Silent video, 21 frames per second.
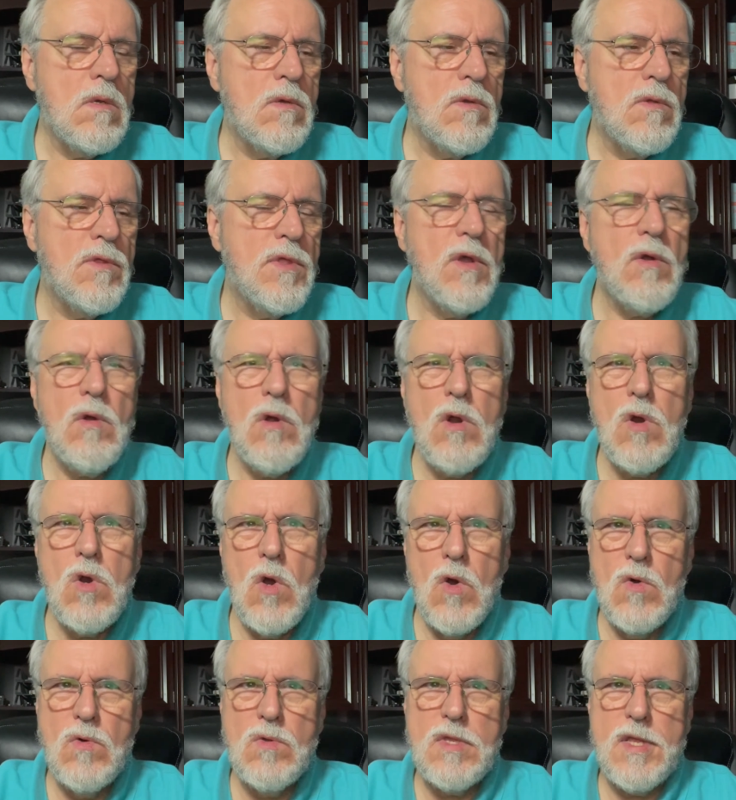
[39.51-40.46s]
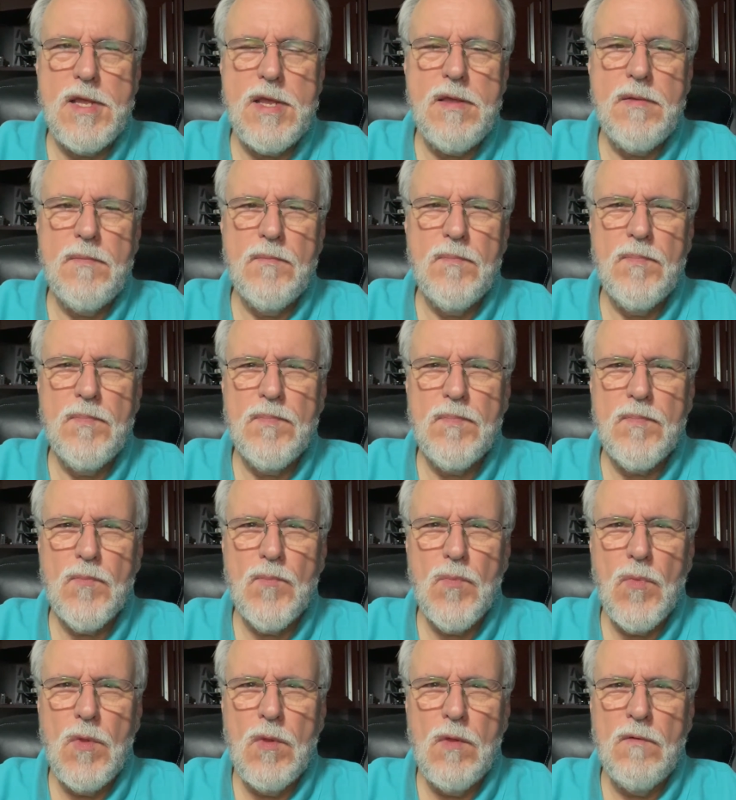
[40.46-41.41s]
There are only
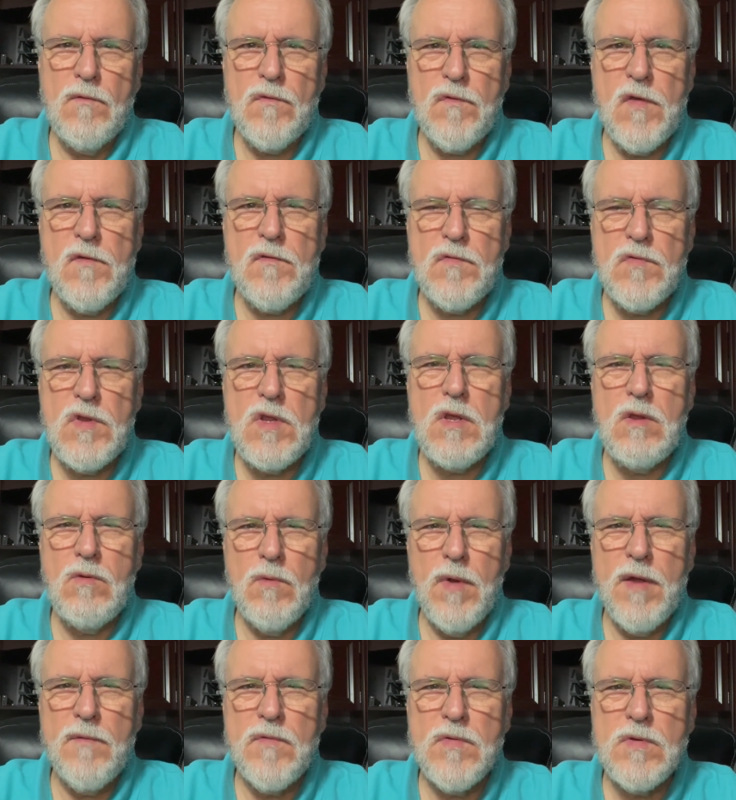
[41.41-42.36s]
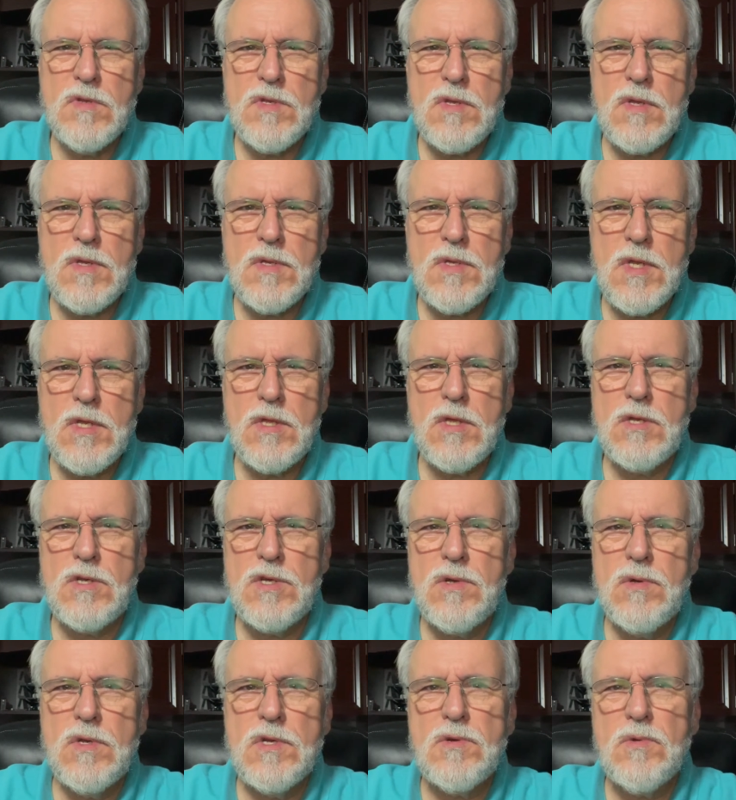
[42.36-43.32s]
15 references in the
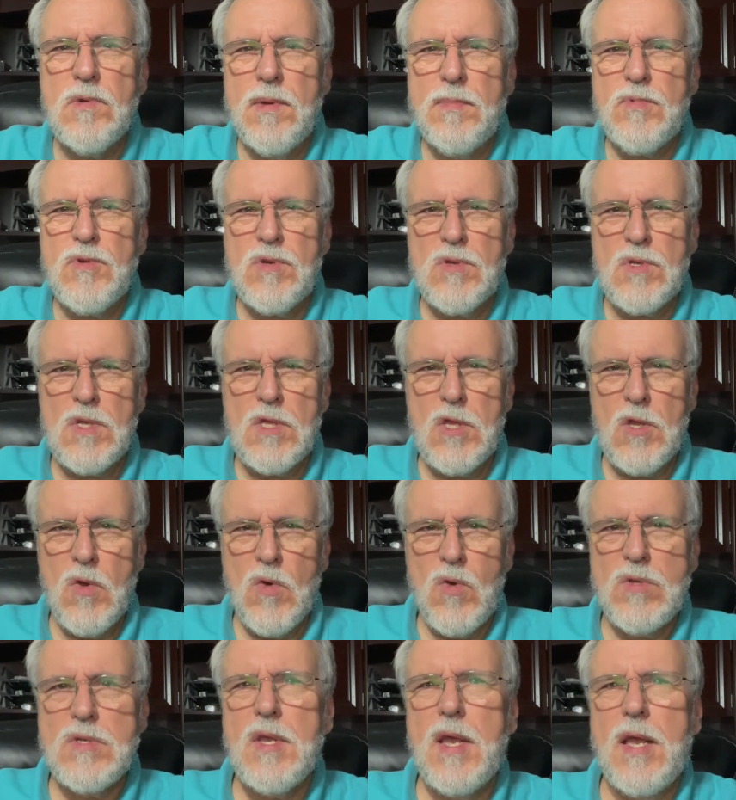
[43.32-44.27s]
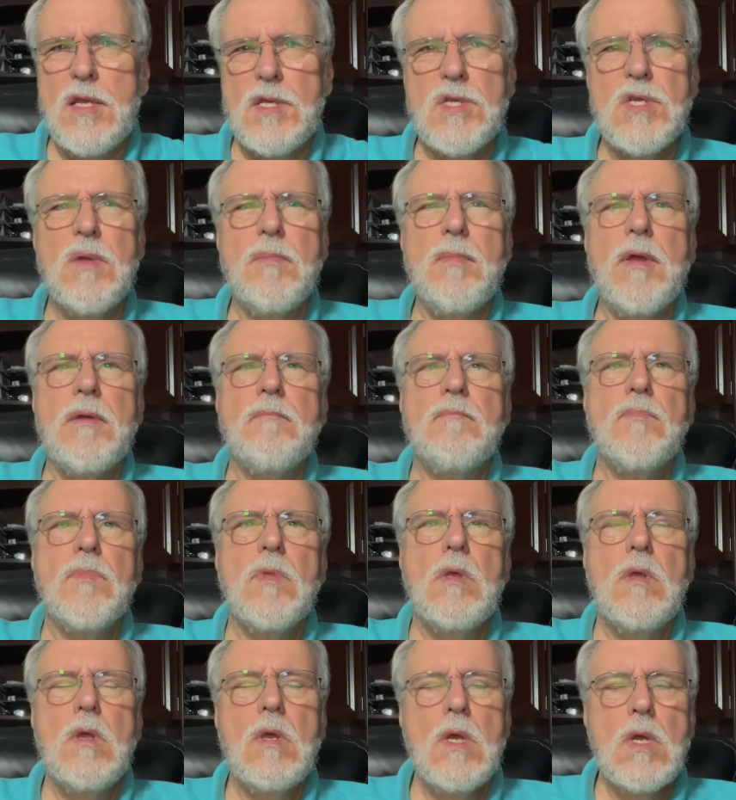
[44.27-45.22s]
Jewish scriptures in the Old Testament
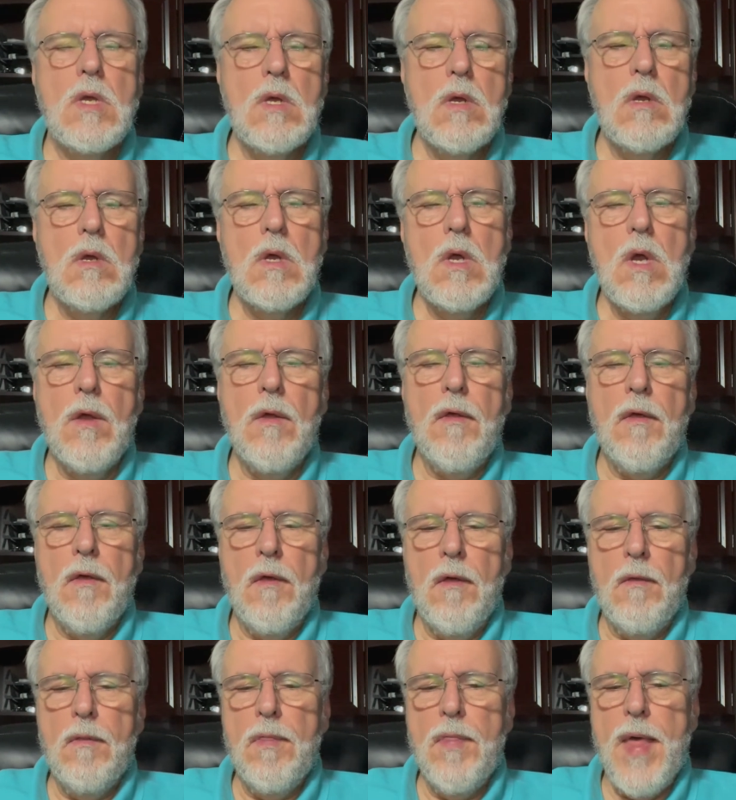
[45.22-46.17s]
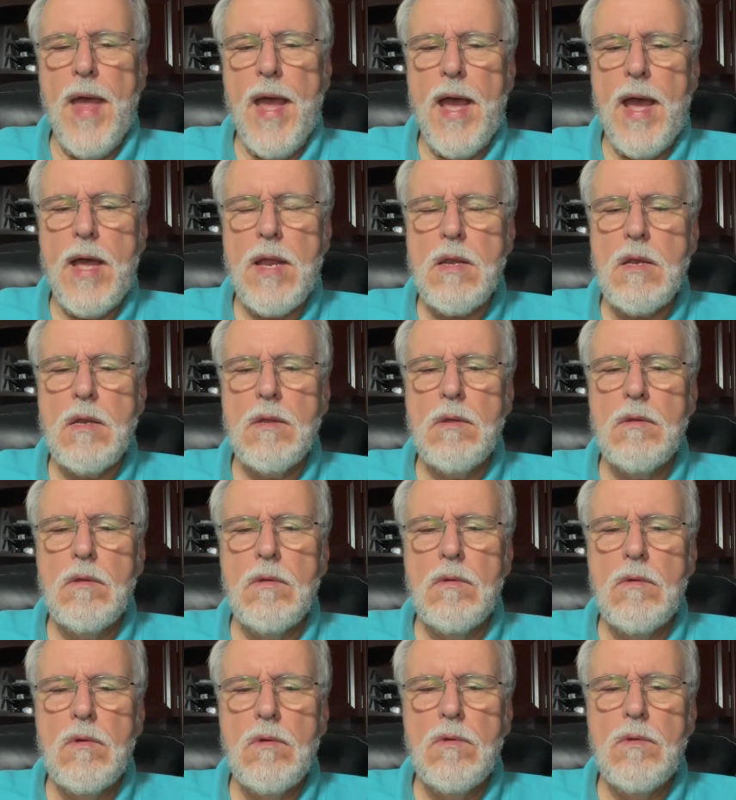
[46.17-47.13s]
that
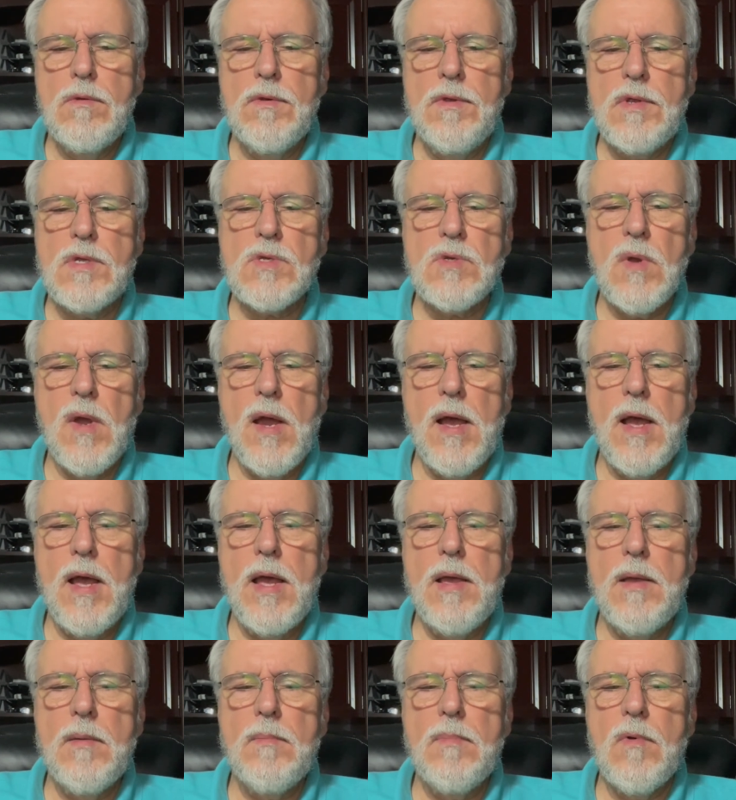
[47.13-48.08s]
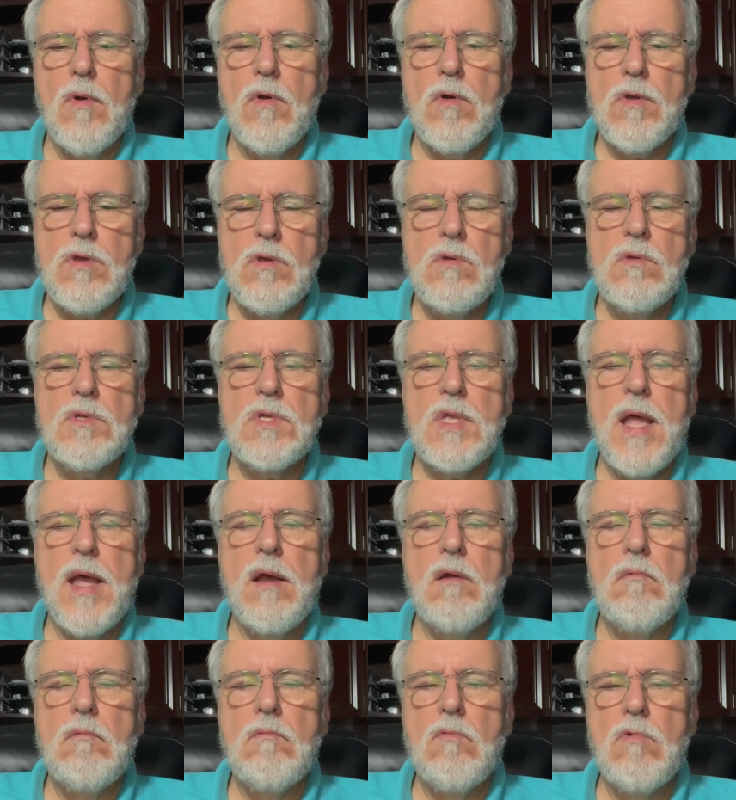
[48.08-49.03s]
describe or use
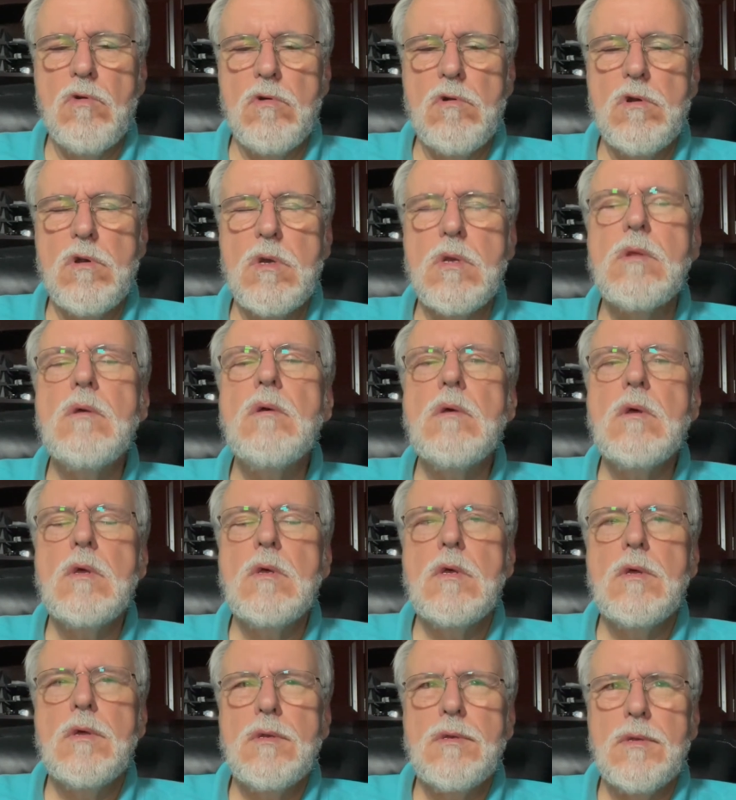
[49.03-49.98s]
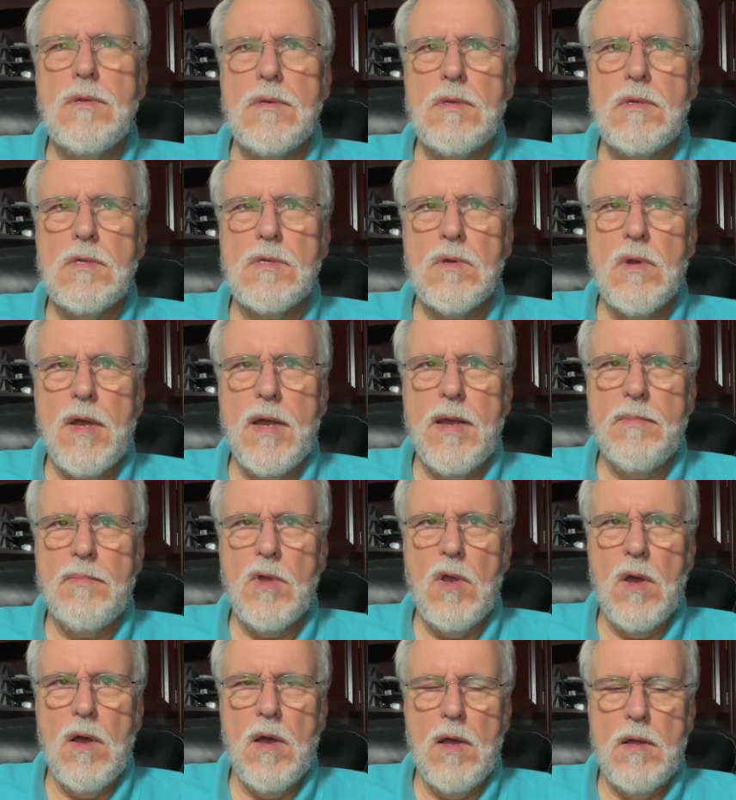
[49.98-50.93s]
that word to describe
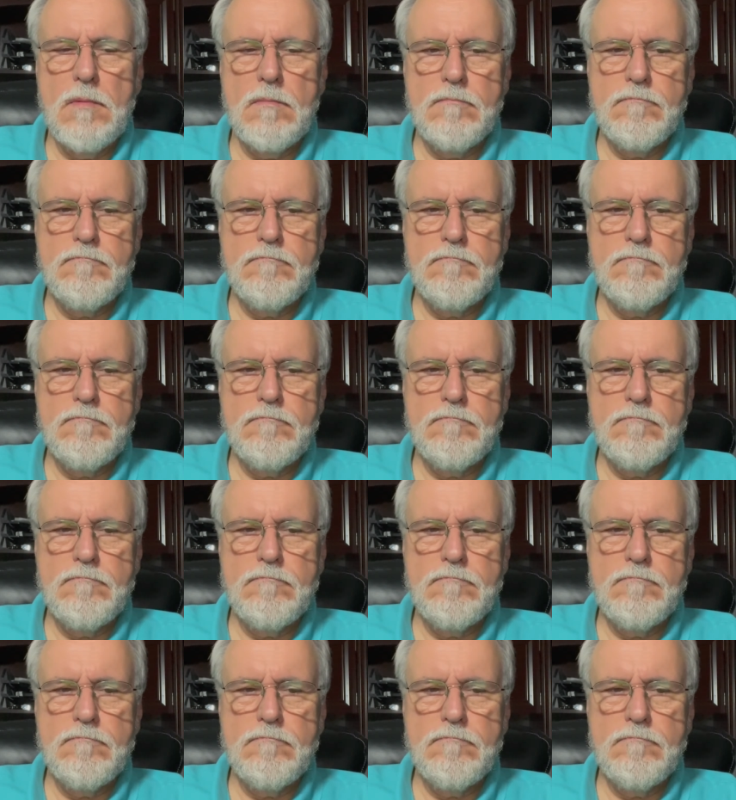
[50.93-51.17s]
God.